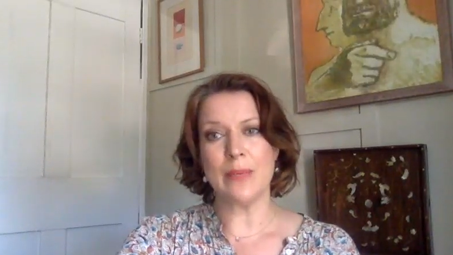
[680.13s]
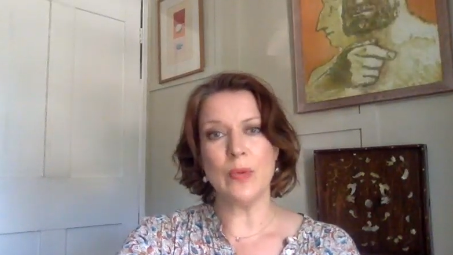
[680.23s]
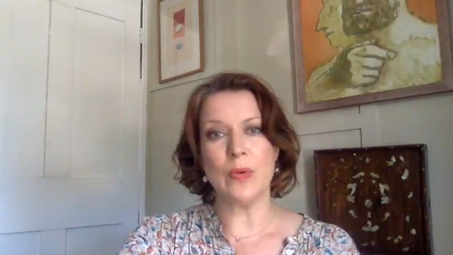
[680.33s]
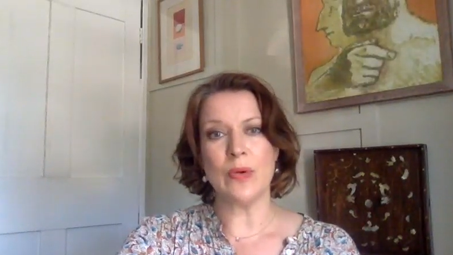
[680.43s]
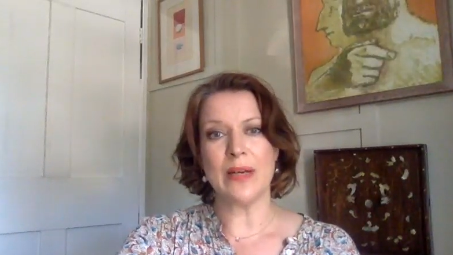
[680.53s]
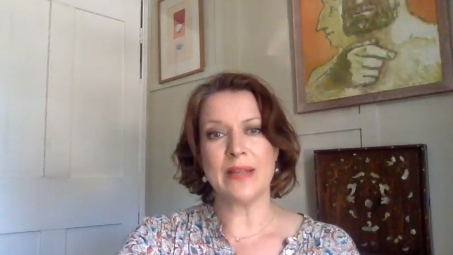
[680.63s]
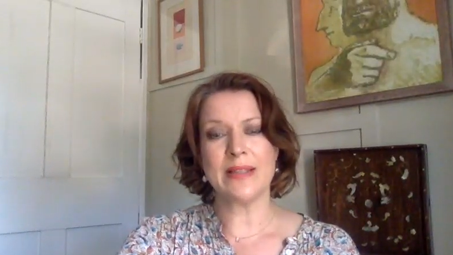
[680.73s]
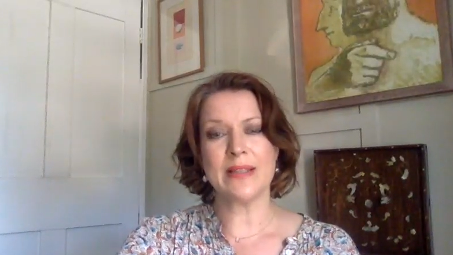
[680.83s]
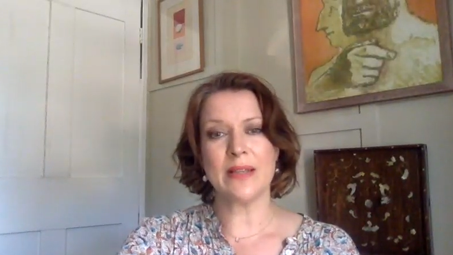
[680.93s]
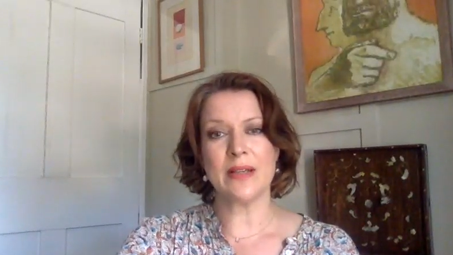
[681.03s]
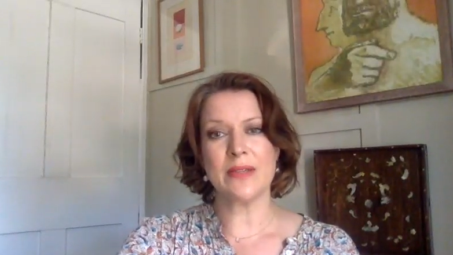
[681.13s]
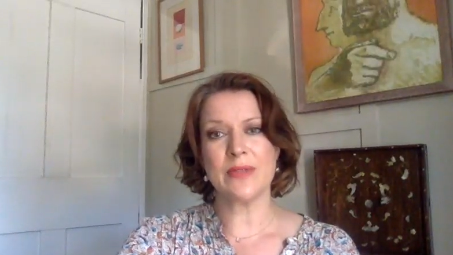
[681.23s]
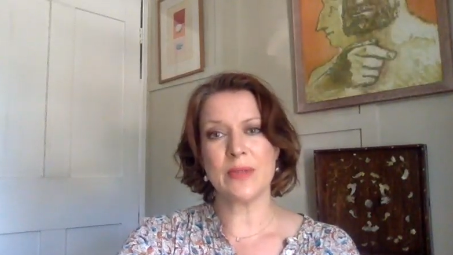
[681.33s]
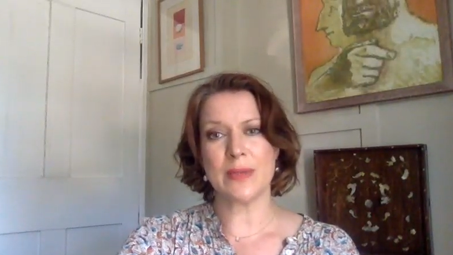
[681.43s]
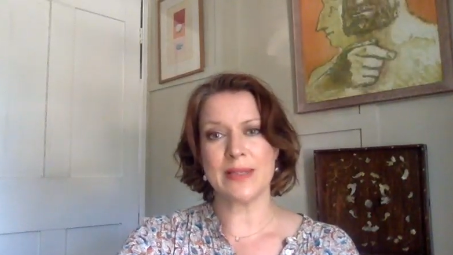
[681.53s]
Moore at the start of
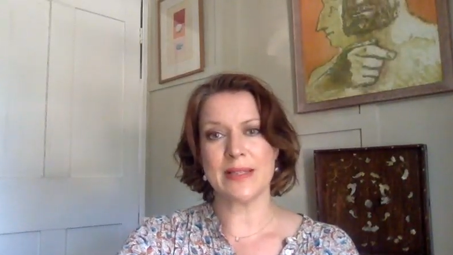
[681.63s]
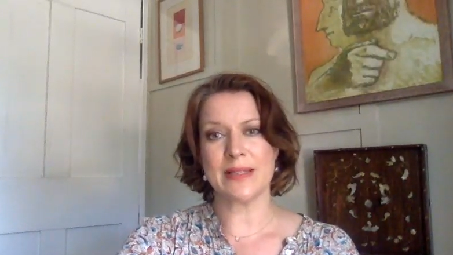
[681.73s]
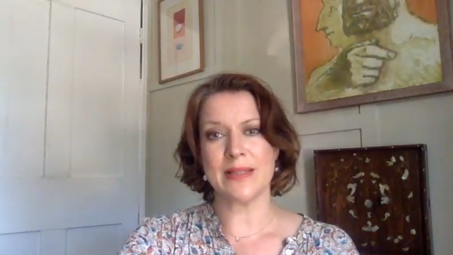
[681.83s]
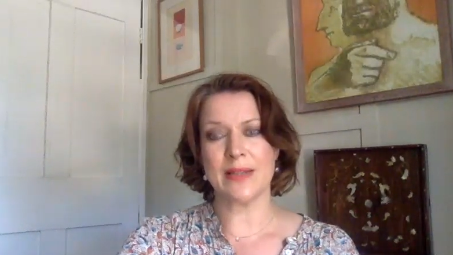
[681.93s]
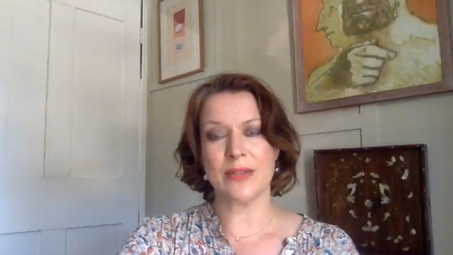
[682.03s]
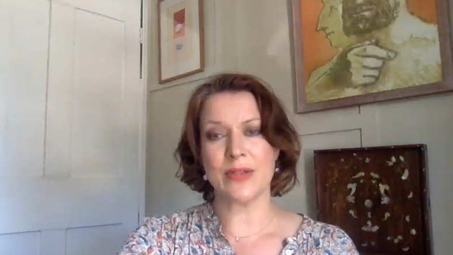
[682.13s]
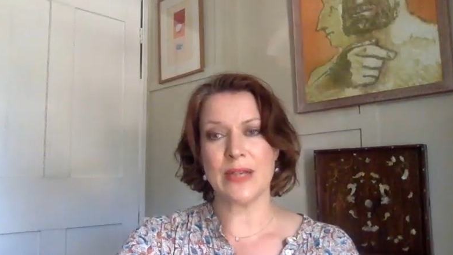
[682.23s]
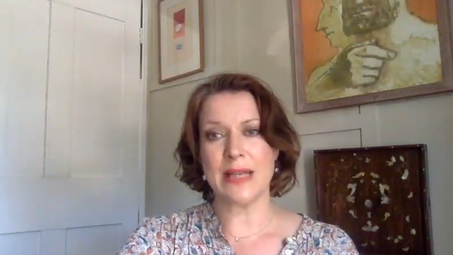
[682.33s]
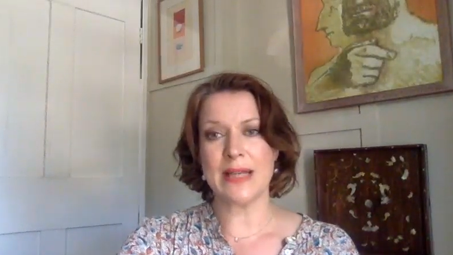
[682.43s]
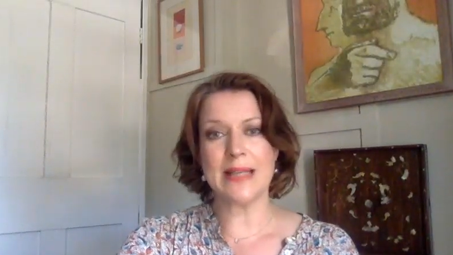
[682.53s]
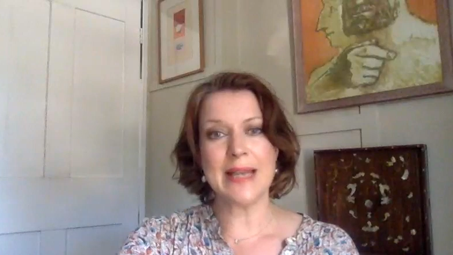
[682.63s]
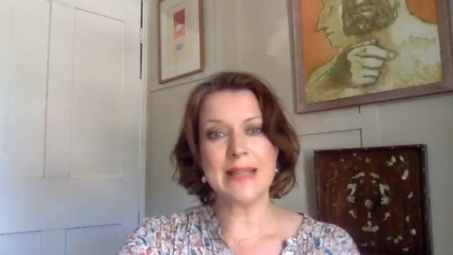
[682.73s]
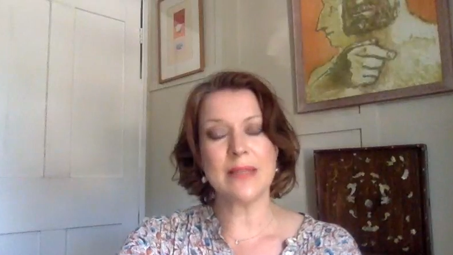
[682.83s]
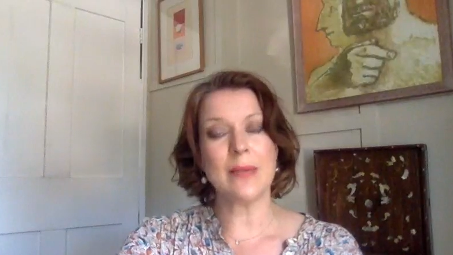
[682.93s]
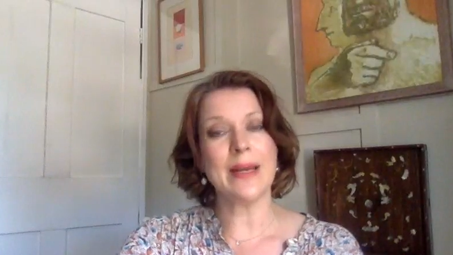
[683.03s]
the 20th century and
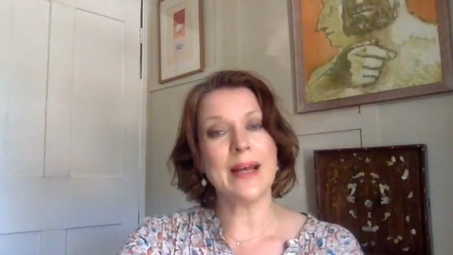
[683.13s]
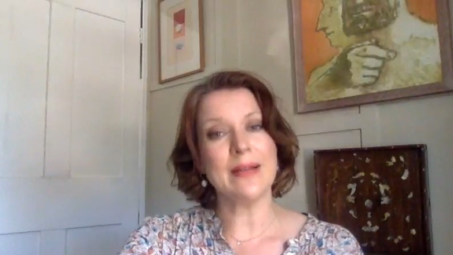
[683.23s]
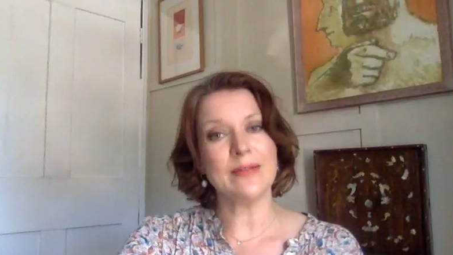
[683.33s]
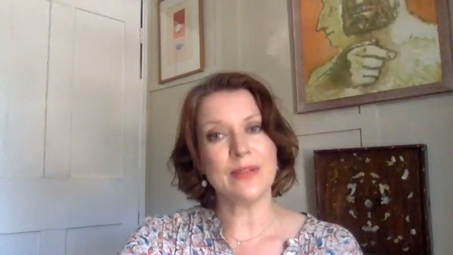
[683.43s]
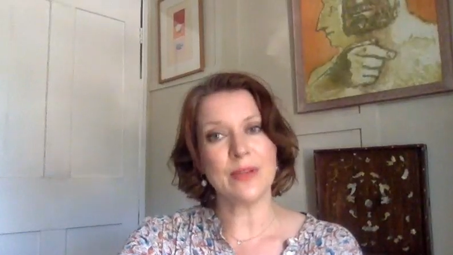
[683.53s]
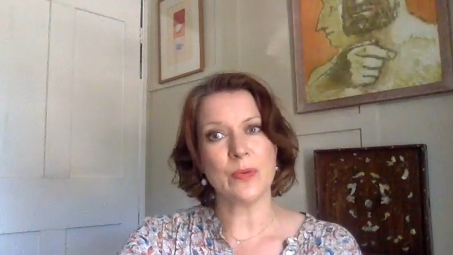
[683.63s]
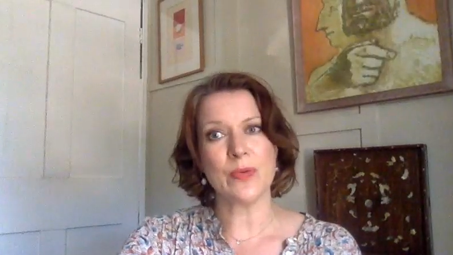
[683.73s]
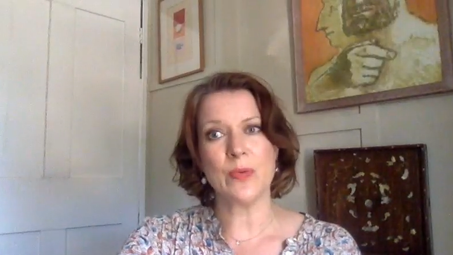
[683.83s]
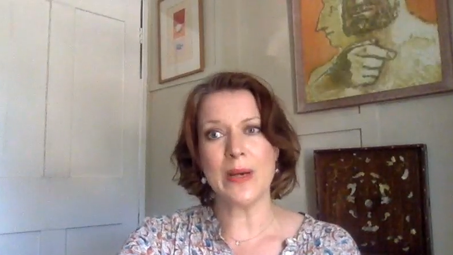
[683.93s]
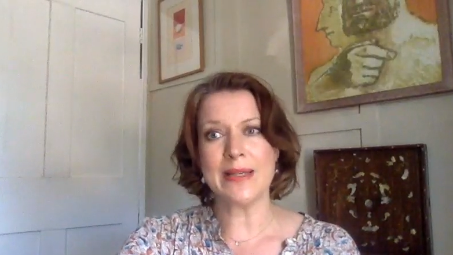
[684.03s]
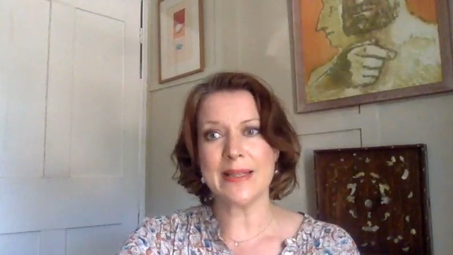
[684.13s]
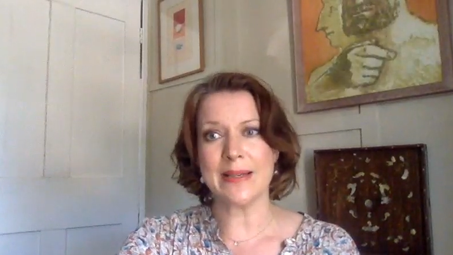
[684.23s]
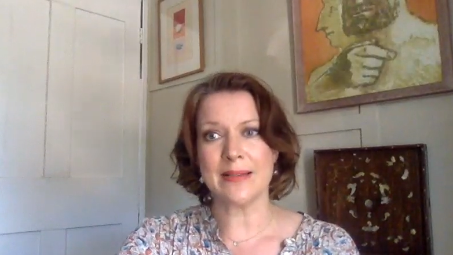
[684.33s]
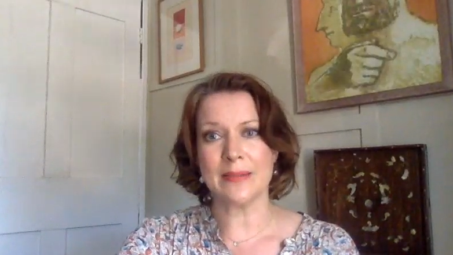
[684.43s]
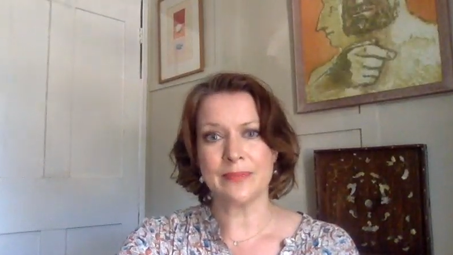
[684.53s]
later by Alfred North
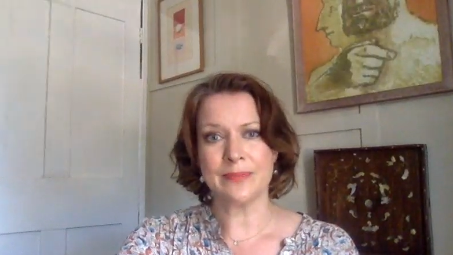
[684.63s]
Whitehead.